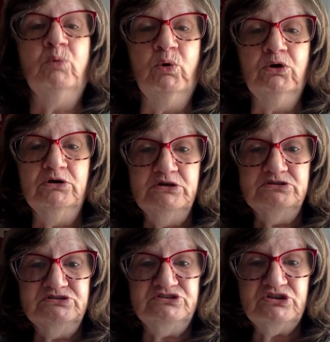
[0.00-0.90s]

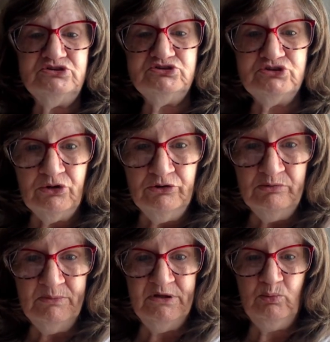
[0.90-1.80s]
more
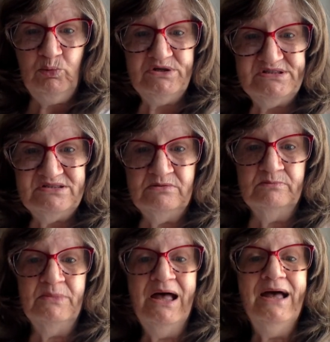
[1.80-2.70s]
discernment,
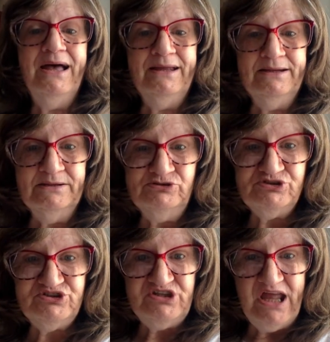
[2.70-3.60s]
wisdom, and
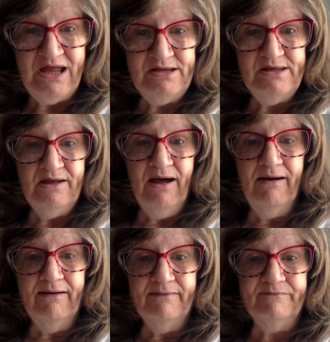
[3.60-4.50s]
understanding
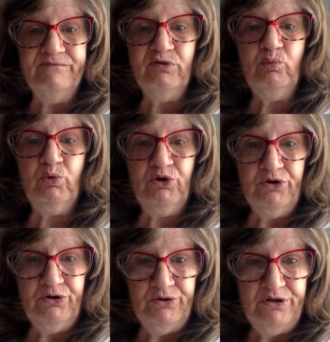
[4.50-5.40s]
of the
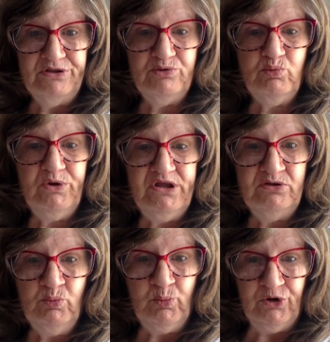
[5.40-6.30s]
word, the
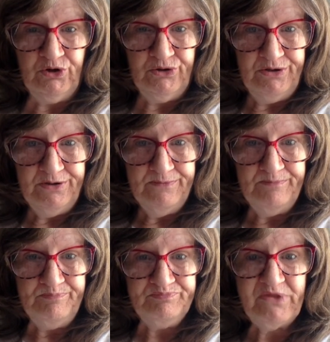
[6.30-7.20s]
written word,
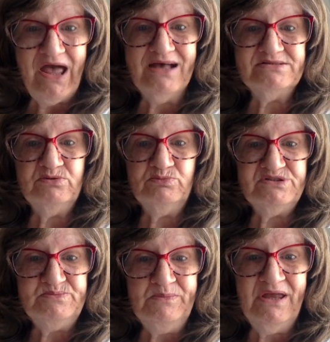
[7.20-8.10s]
as it
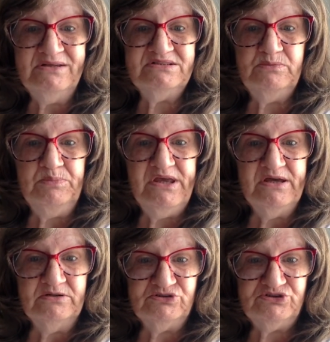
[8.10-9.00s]
was meant to
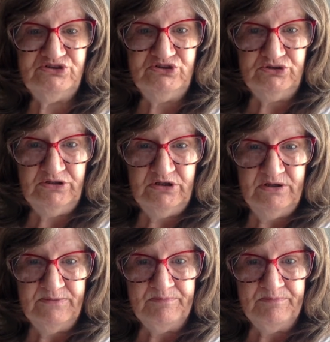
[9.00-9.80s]
be understood.